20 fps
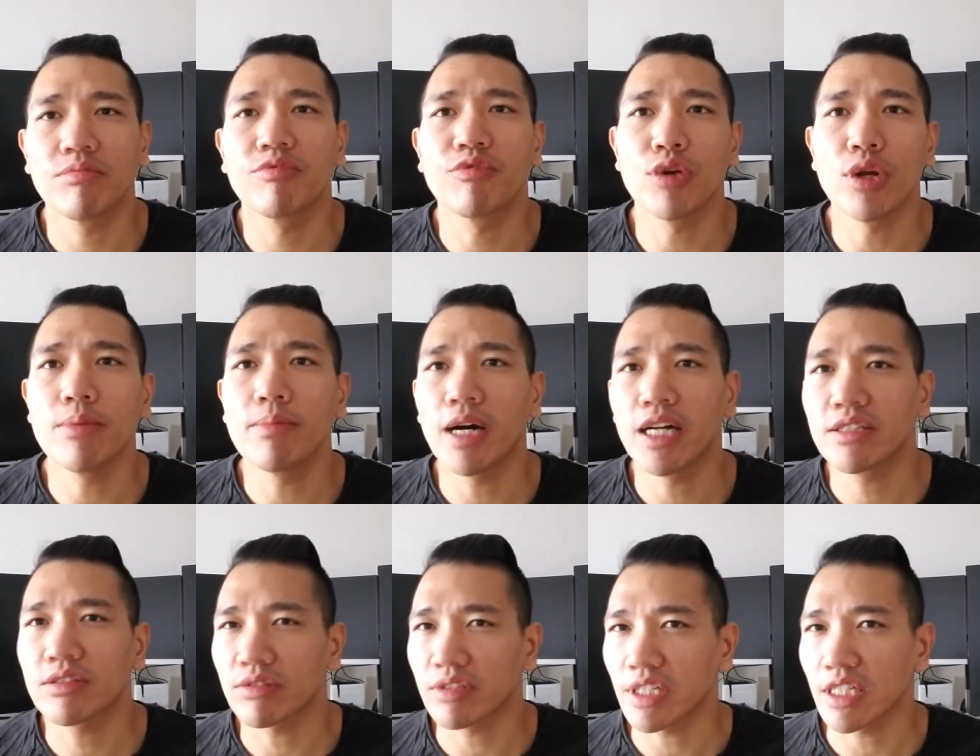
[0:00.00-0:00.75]
three
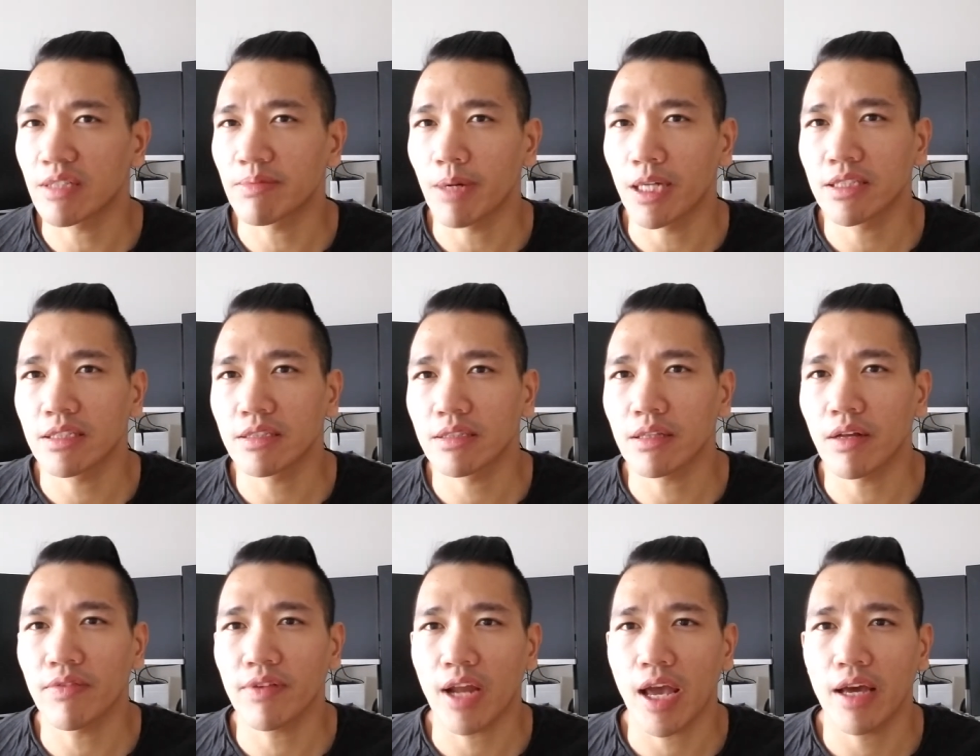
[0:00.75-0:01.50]
months or six months and
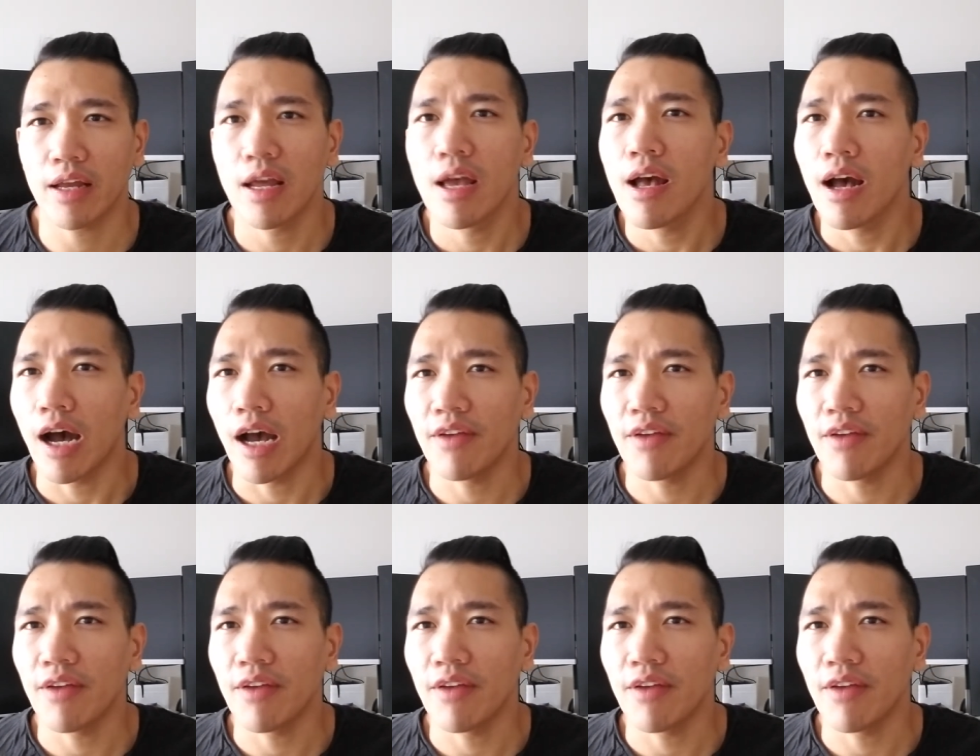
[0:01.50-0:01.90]
stuff like that.